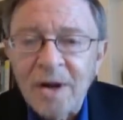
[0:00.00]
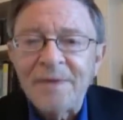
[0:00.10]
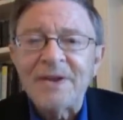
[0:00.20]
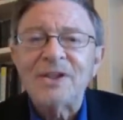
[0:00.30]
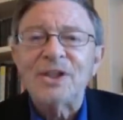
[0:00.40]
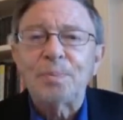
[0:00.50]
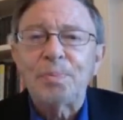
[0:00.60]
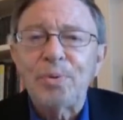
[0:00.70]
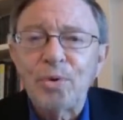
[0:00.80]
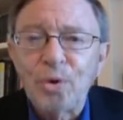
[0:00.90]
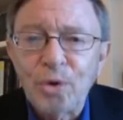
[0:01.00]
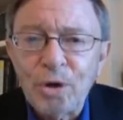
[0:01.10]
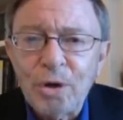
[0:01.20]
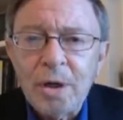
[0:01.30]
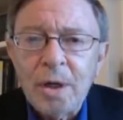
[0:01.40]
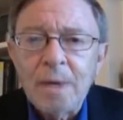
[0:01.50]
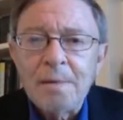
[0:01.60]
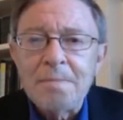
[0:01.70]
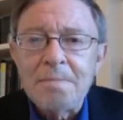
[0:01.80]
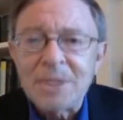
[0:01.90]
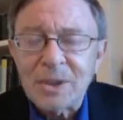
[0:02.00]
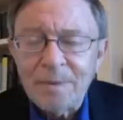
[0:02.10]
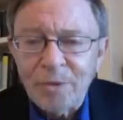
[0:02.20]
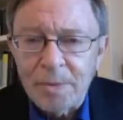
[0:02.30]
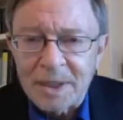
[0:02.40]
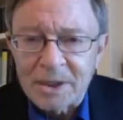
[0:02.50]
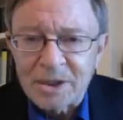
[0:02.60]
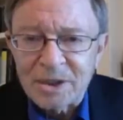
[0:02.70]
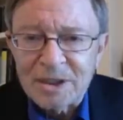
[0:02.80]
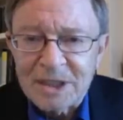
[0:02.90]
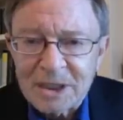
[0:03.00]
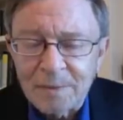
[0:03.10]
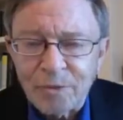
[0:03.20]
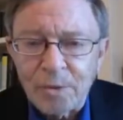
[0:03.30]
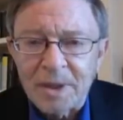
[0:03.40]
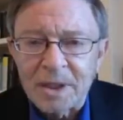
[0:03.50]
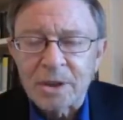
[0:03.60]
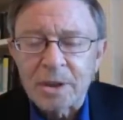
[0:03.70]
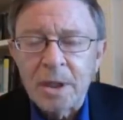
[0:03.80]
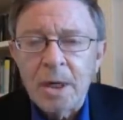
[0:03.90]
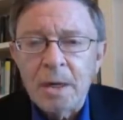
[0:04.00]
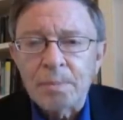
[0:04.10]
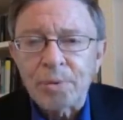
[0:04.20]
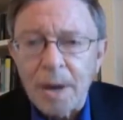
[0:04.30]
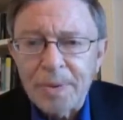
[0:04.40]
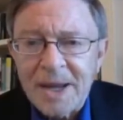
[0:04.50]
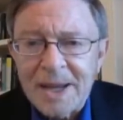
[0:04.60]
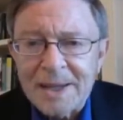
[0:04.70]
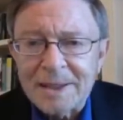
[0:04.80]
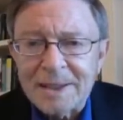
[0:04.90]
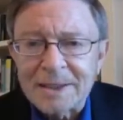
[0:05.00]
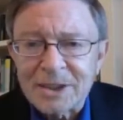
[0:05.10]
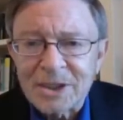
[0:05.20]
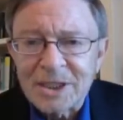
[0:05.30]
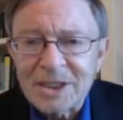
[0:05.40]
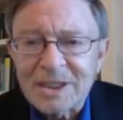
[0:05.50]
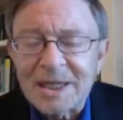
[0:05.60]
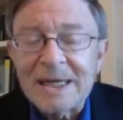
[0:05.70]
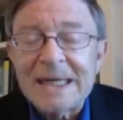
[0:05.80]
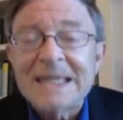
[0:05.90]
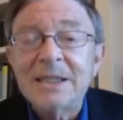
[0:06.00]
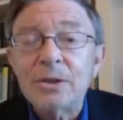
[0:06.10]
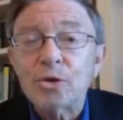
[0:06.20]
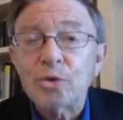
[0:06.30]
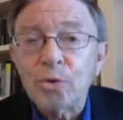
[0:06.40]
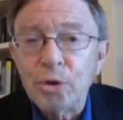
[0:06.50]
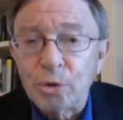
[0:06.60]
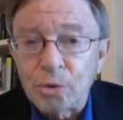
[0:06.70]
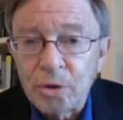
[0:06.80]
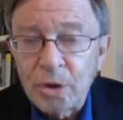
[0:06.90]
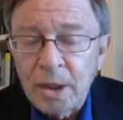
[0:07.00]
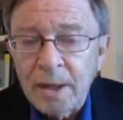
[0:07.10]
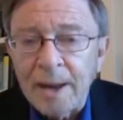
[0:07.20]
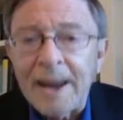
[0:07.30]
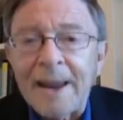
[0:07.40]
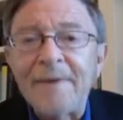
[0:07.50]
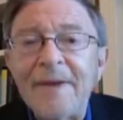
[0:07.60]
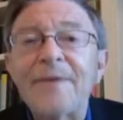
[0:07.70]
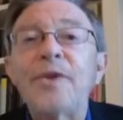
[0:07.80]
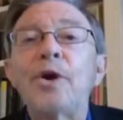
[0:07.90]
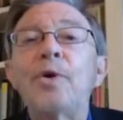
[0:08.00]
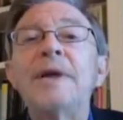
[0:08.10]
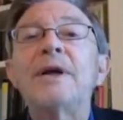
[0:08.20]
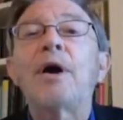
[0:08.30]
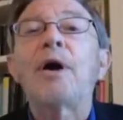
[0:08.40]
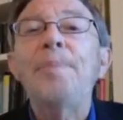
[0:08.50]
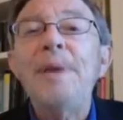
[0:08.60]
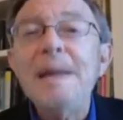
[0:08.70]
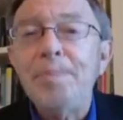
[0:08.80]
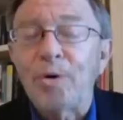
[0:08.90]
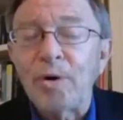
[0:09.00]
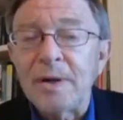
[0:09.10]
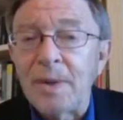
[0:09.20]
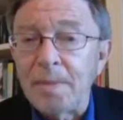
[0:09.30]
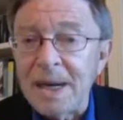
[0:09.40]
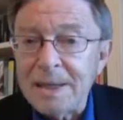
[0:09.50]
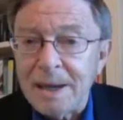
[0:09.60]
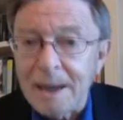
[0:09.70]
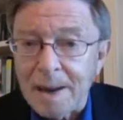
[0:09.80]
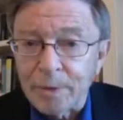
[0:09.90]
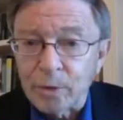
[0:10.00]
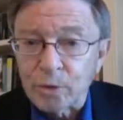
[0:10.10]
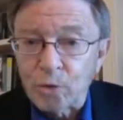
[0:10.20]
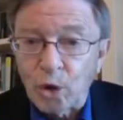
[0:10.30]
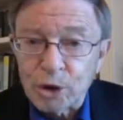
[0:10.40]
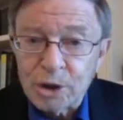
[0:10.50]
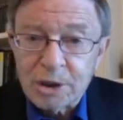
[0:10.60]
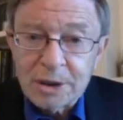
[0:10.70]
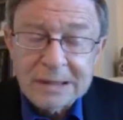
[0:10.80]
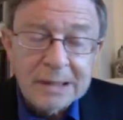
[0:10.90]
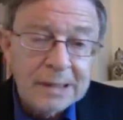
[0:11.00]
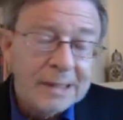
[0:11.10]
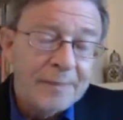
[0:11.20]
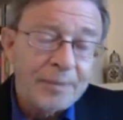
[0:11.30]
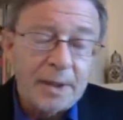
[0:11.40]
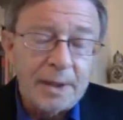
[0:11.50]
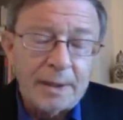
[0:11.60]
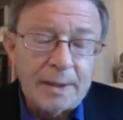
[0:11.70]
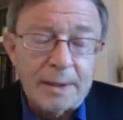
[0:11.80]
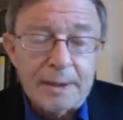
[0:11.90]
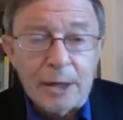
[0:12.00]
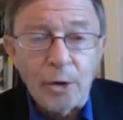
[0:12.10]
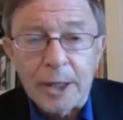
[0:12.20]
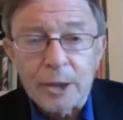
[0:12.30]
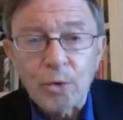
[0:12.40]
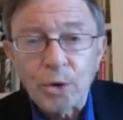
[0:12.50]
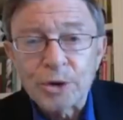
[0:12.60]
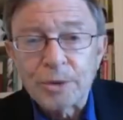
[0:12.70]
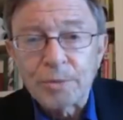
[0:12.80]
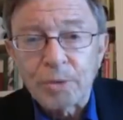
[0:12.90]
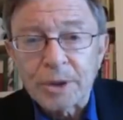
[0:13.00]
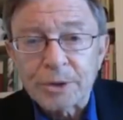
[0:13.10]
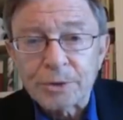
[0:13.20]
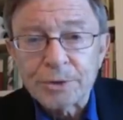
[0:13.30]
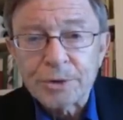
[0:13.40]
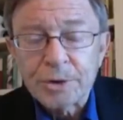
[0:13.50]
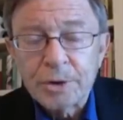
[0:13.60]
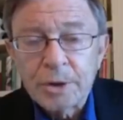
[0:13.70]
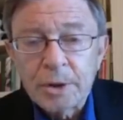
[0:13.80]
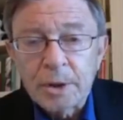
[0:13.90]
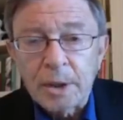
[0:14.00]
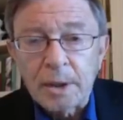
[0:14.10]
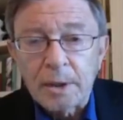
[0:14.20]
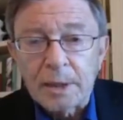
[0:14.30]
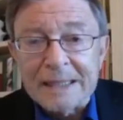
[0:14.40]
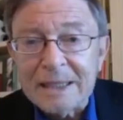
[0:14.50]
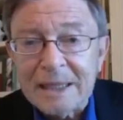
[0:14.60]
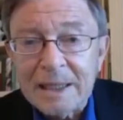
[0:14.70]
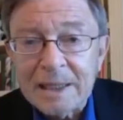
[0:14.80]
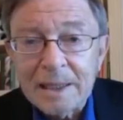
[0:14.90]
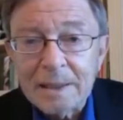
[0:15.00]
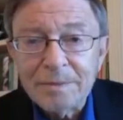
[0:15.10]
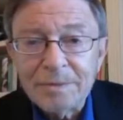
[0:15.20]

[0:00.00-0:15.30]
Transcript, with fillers: This is pure misinformation, disinformation, propaganda in the sense that it isn't true, and that there are people in the main capitals, Washington, NATO headquarters in Brussels, in Kiev,